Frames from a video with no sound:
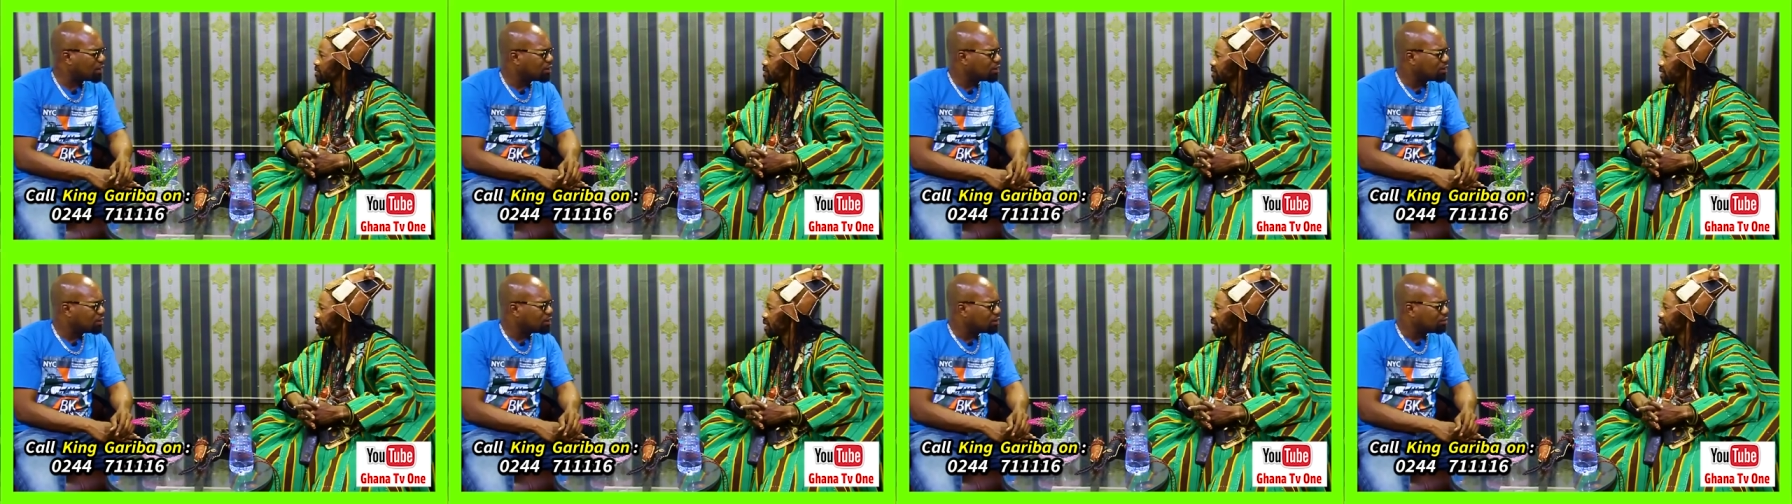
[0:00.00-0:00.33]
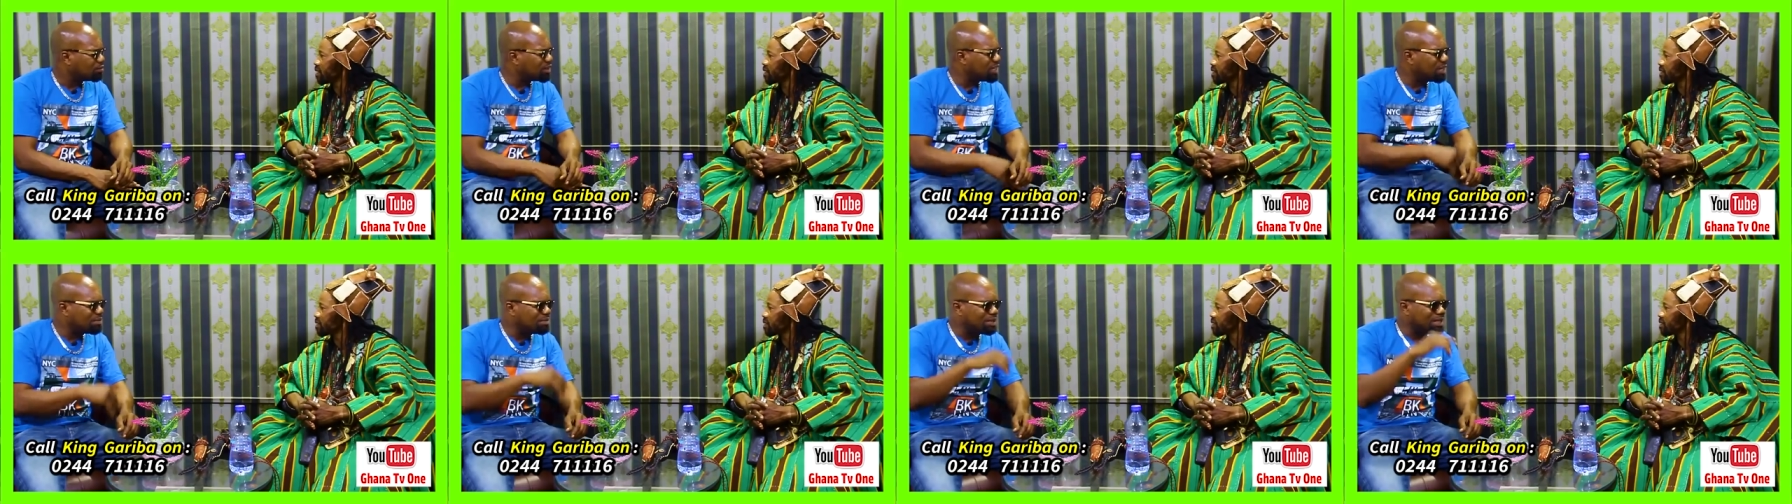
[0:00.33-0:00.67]
Yeah.
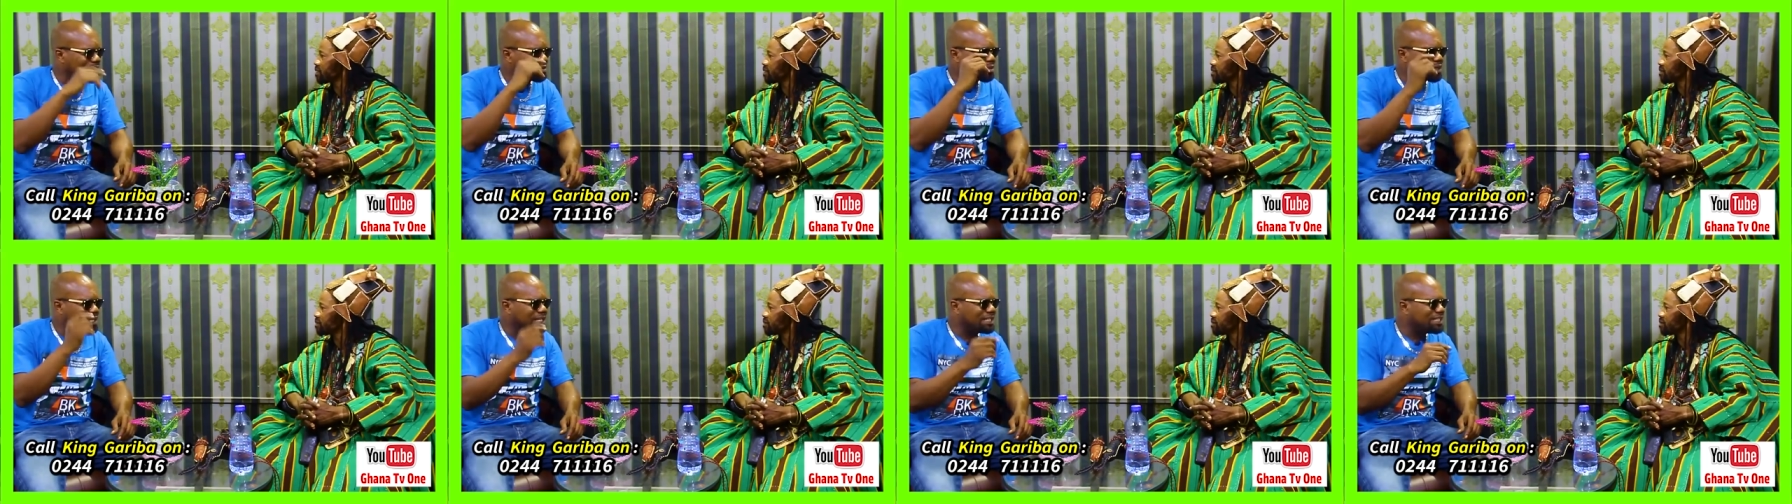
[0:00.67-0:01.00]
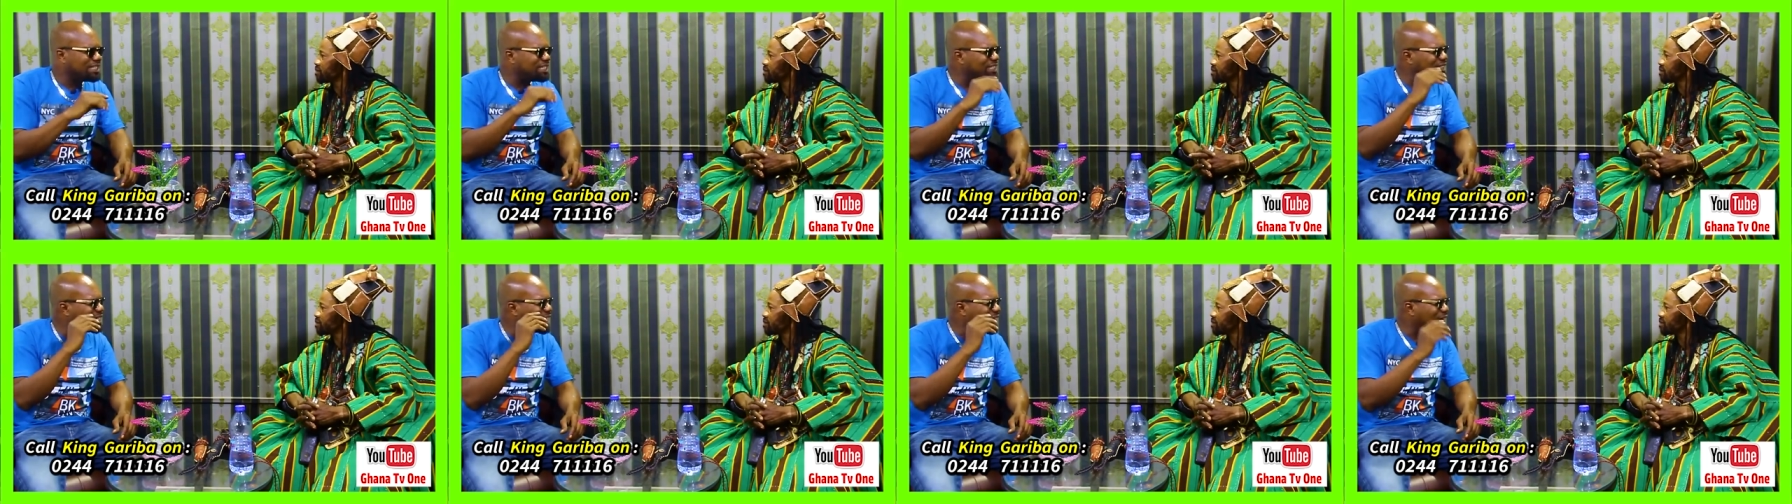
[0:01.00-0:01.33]
With the minimum
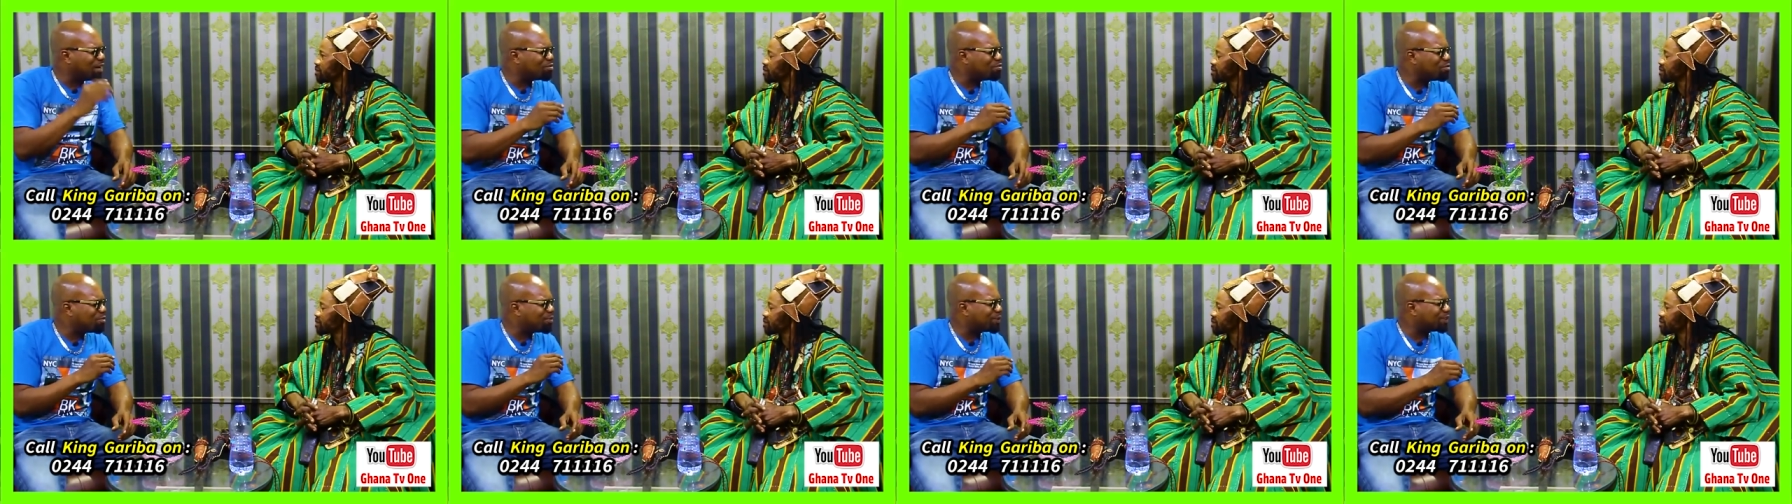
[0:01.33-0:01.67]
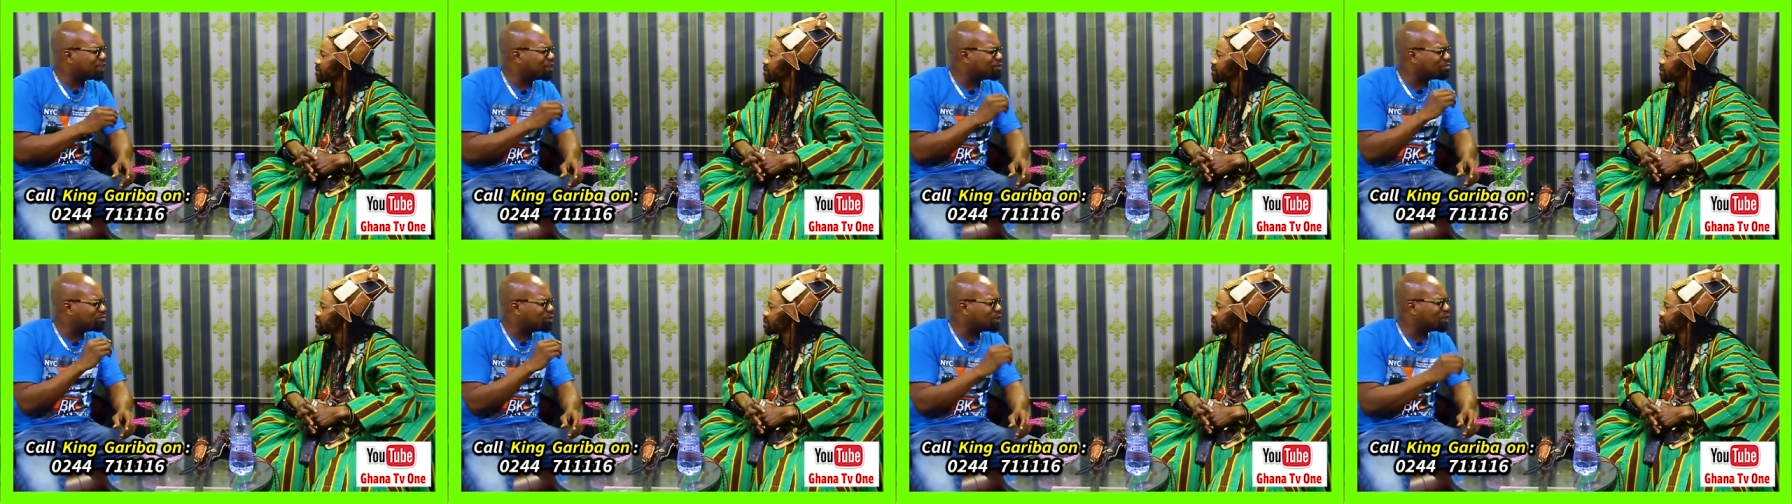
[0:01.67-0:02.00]
dinner,
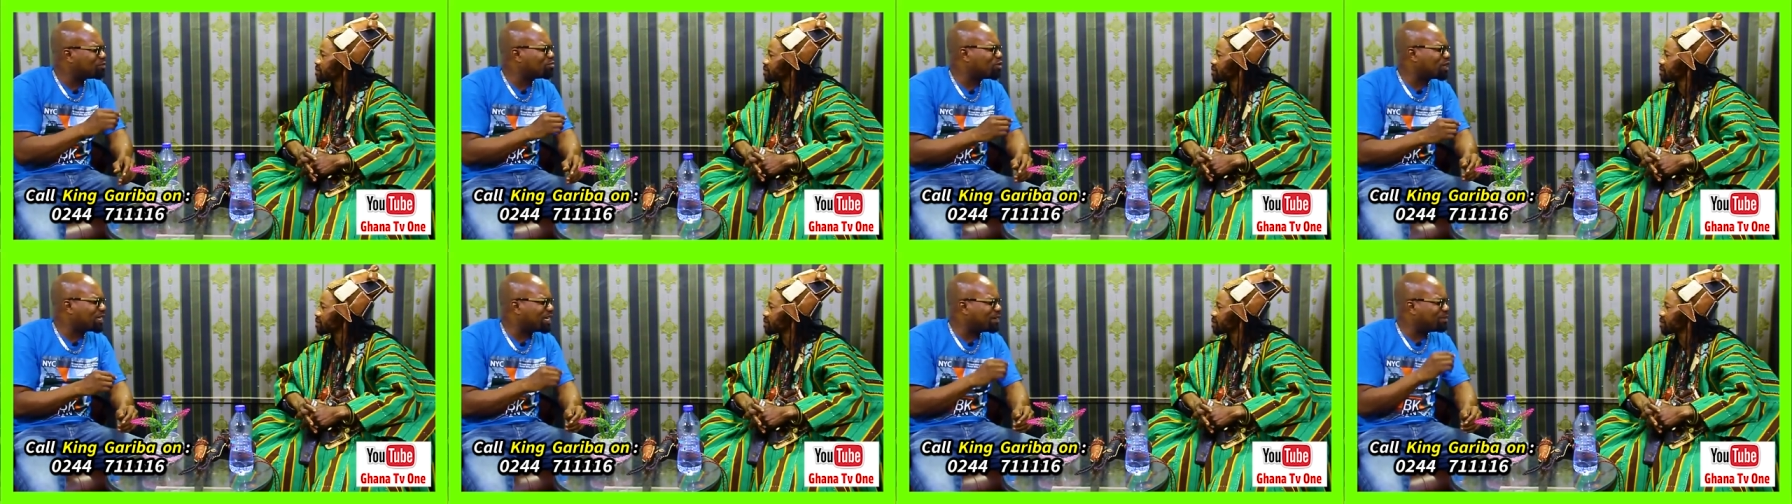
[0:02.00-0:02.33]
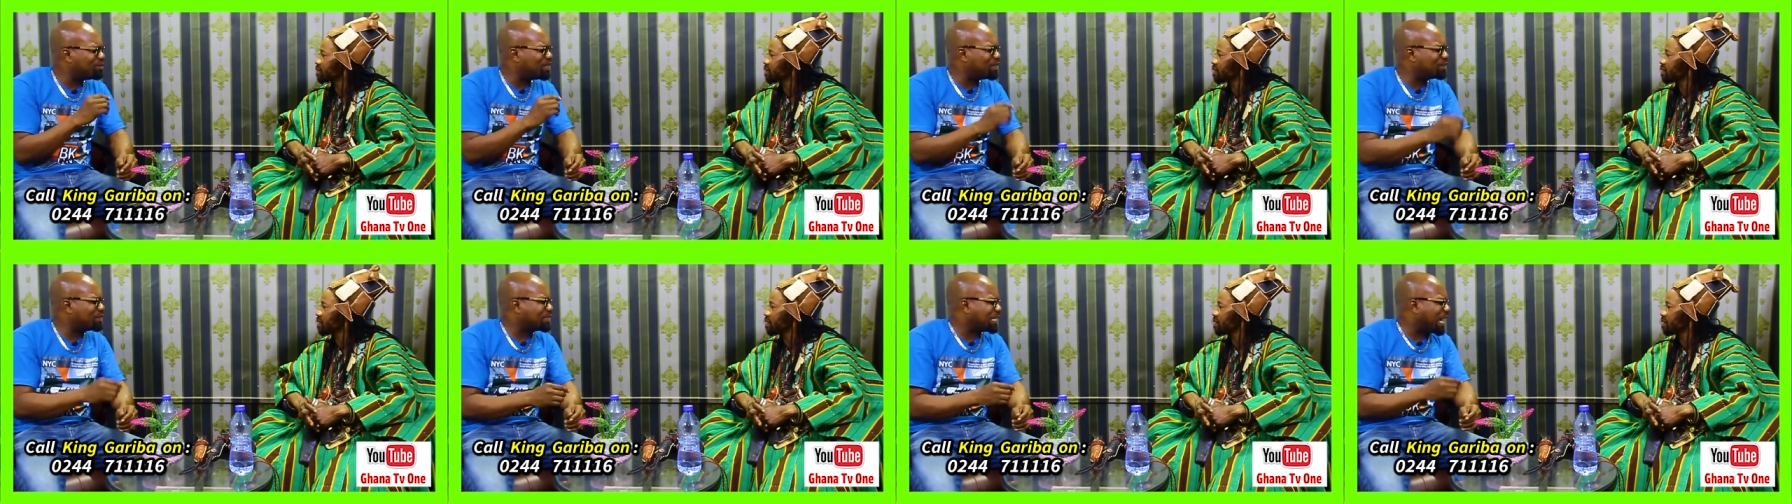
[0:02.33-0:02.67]
no bonnet
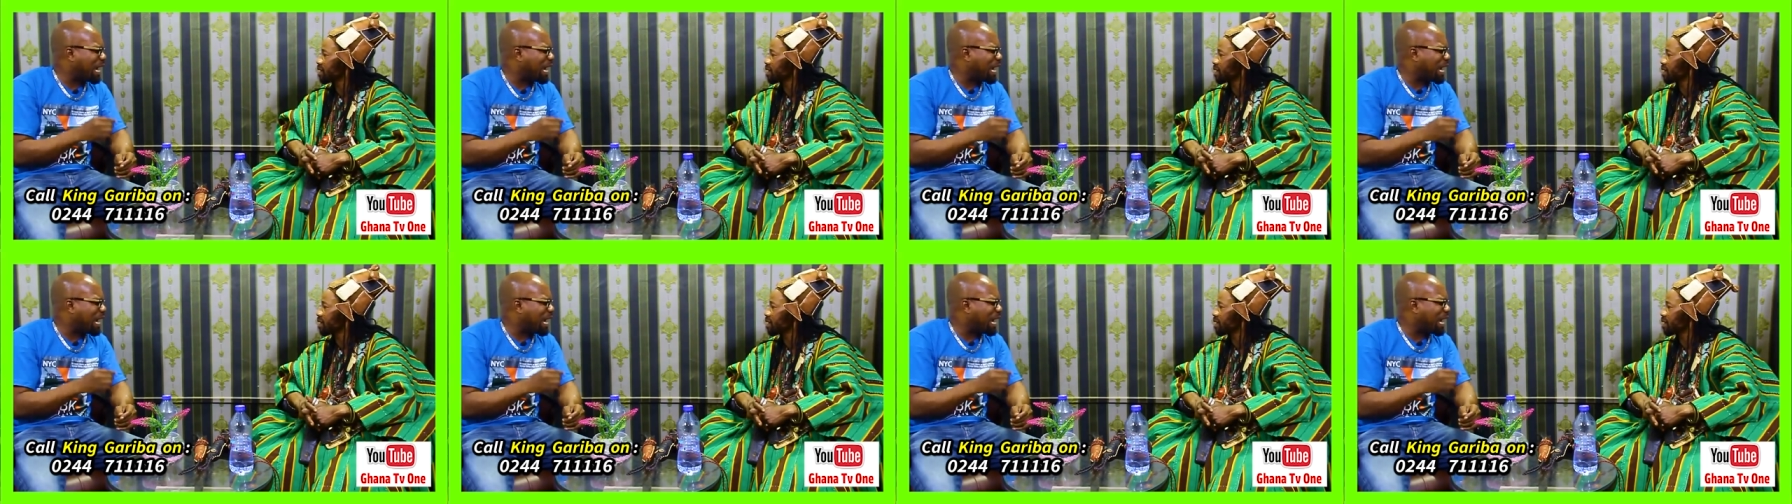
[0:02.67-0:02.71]
there's